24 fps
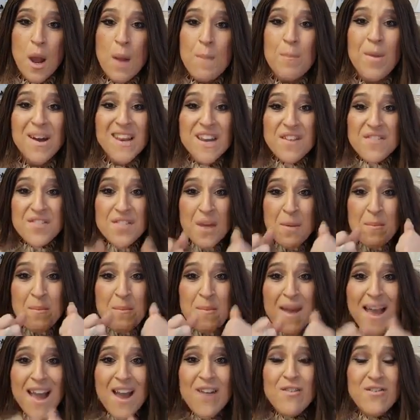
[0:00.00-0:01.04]
but if the
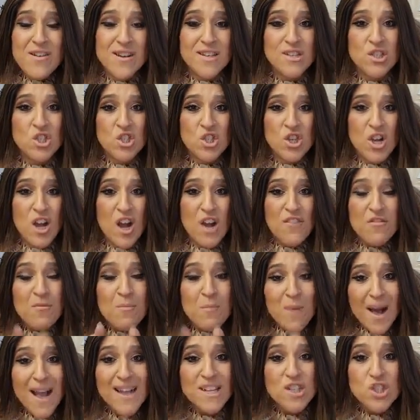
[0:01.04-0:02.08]
marriage of
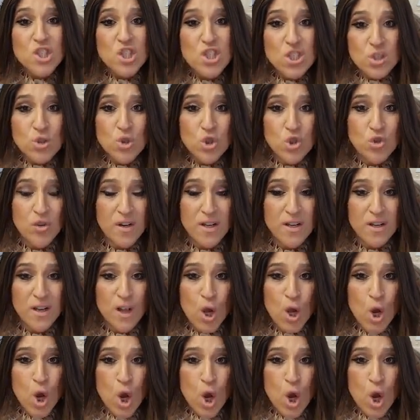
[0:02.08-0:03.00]
my children